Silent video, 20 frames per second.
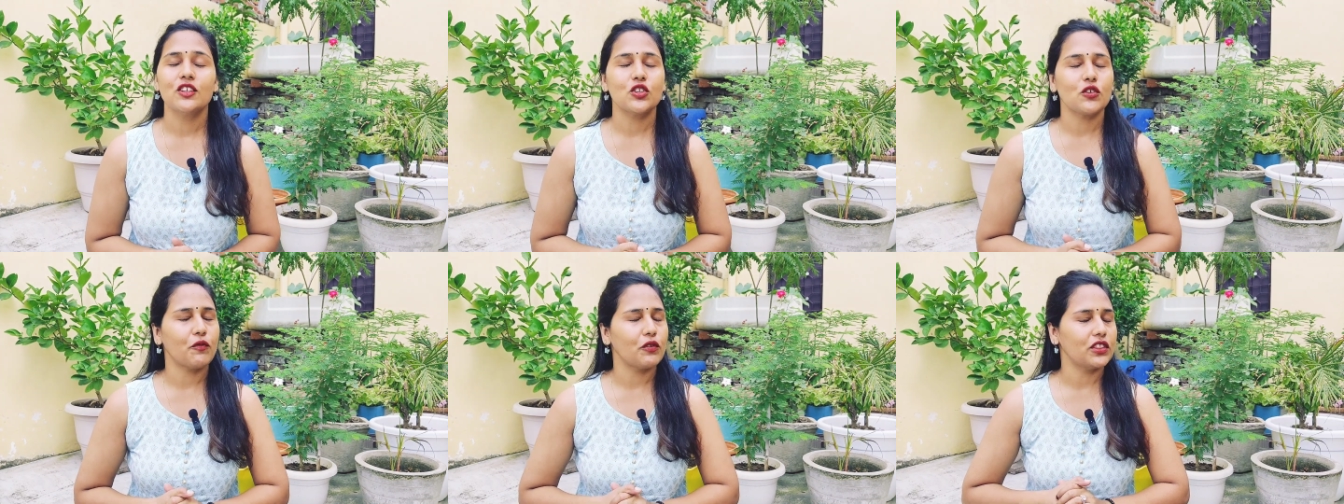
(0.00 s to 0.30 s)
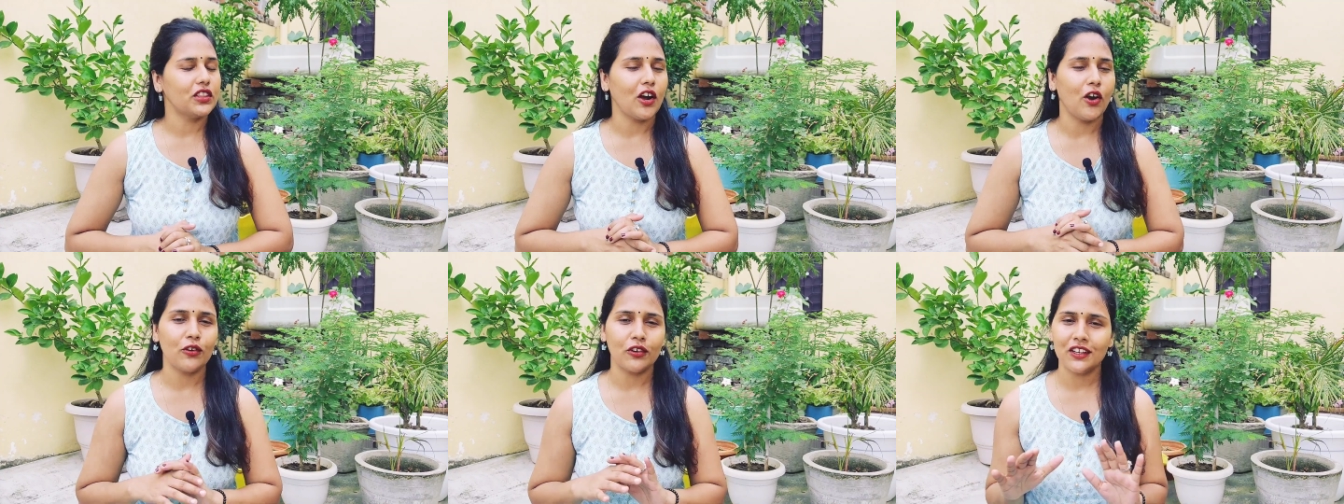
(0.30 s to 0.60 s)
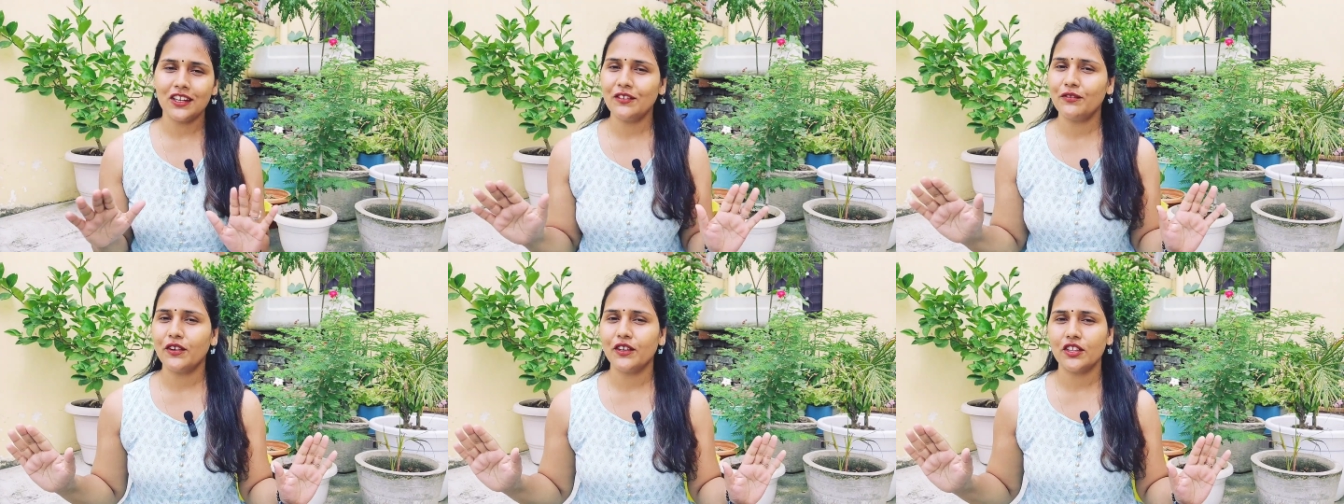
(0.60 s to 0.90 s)
So without
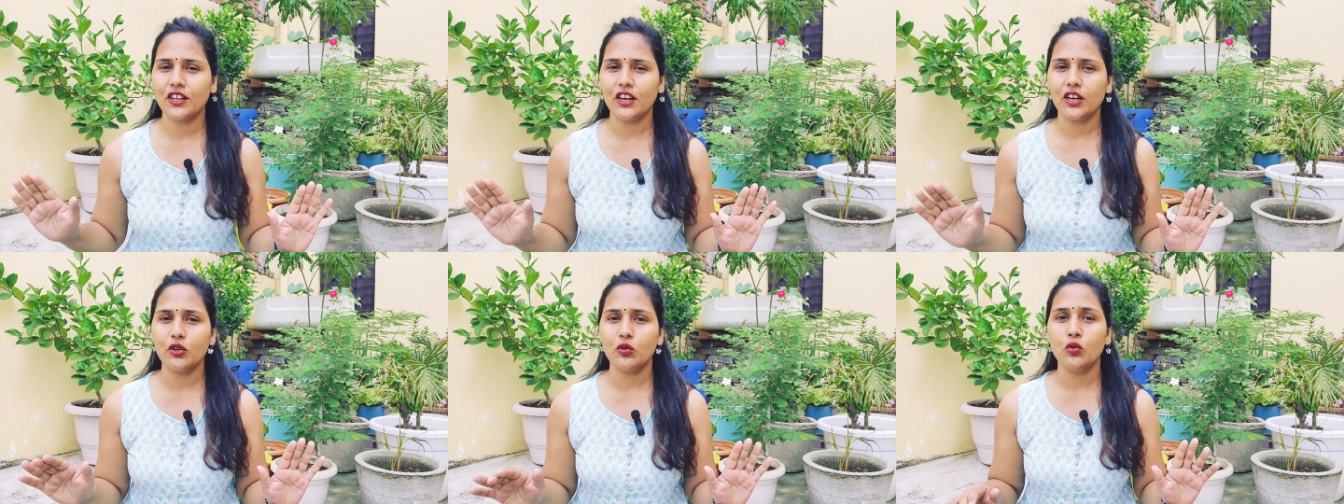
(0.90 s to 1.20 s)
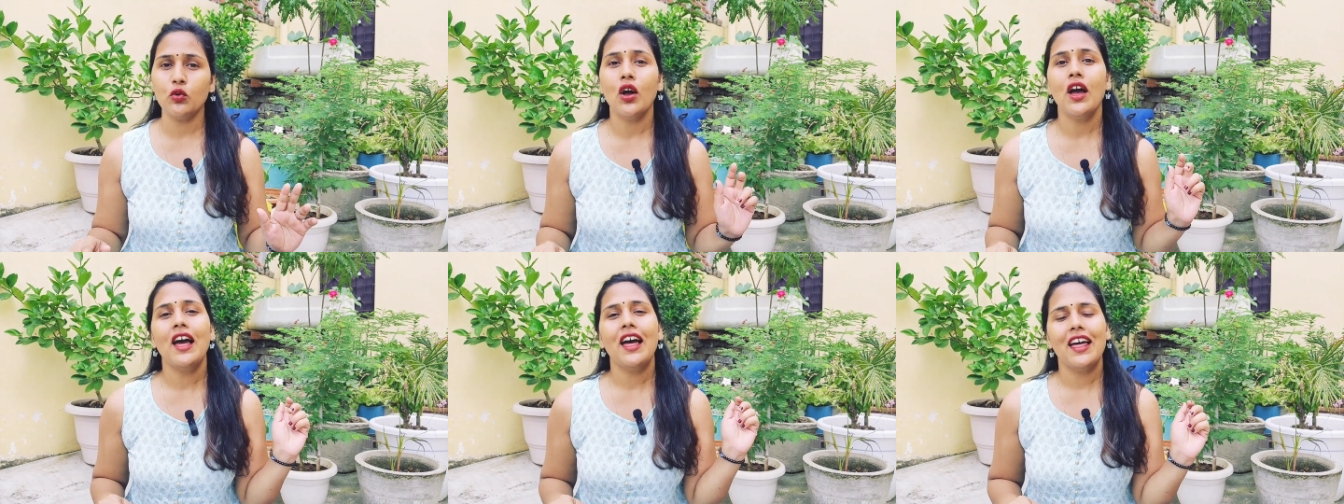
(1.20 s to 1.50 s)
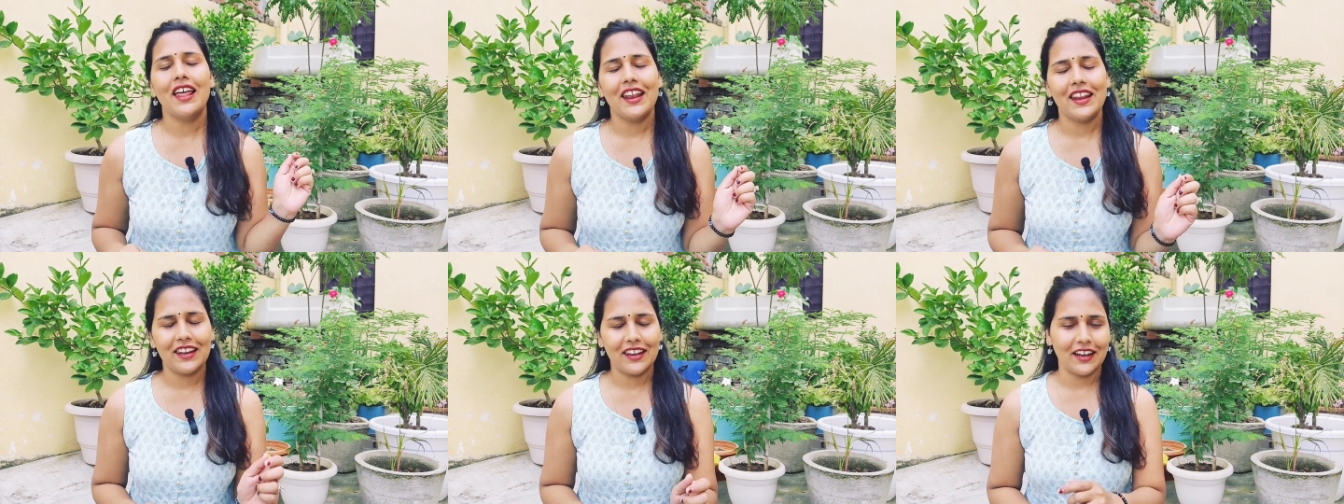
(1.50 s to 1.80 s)
any further ado,
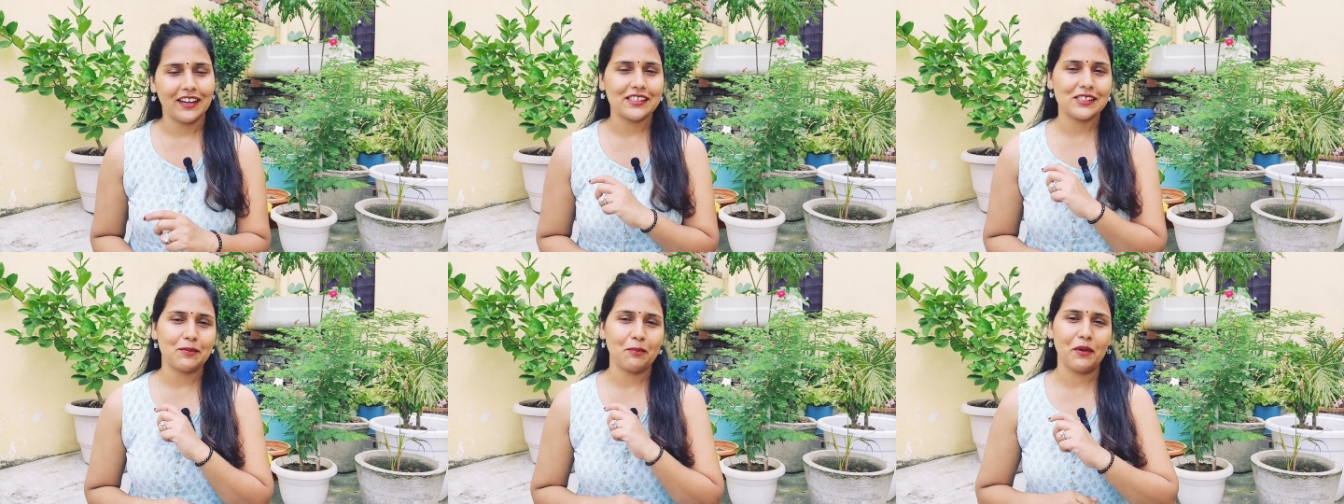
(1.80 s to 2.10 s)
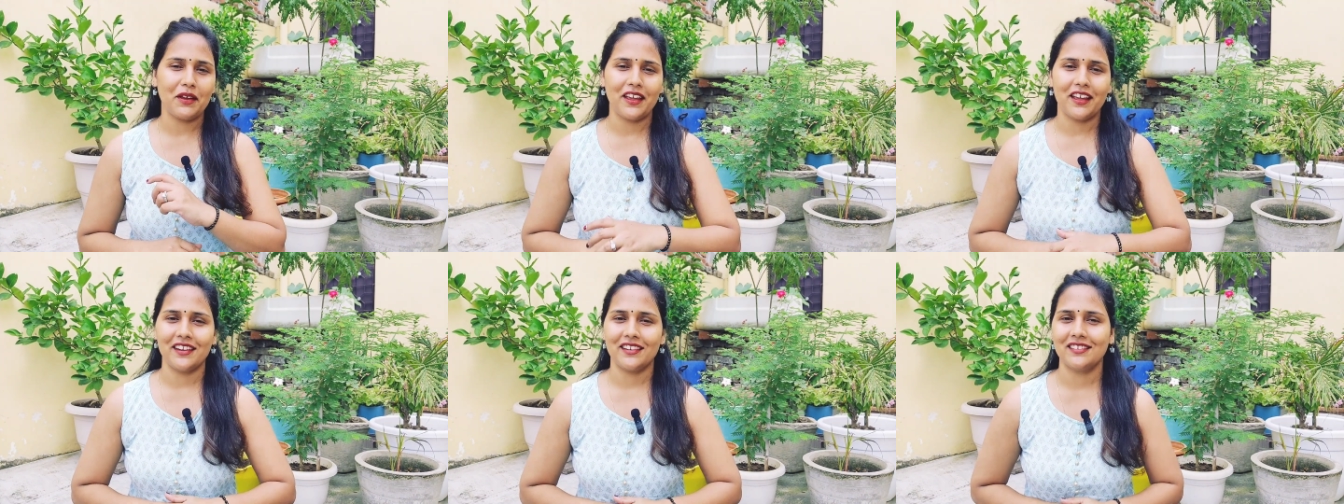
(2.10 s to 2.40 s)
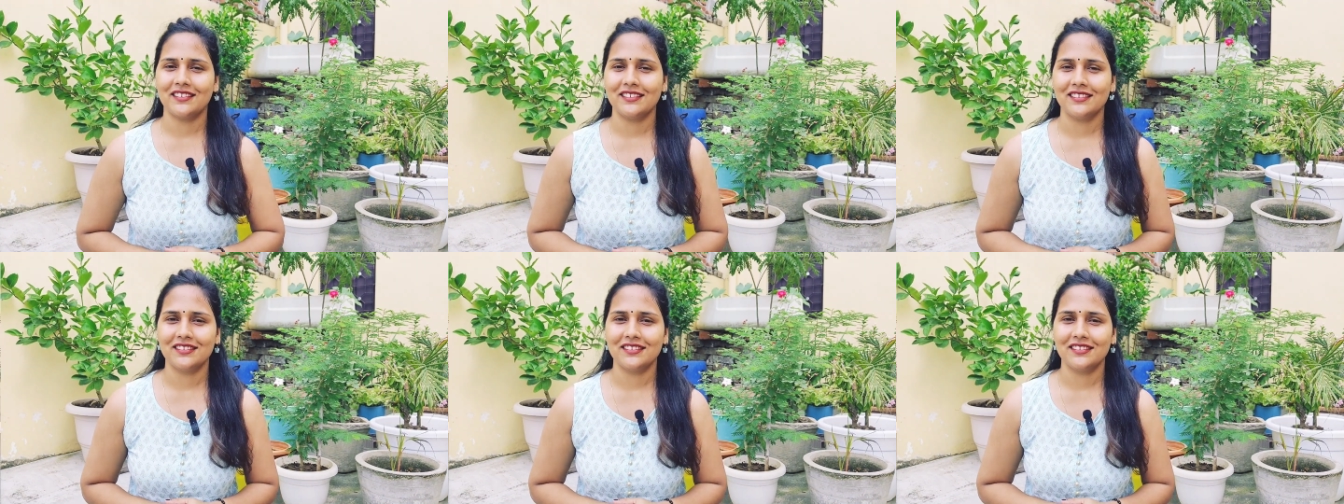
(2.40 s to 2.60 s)
let's begin.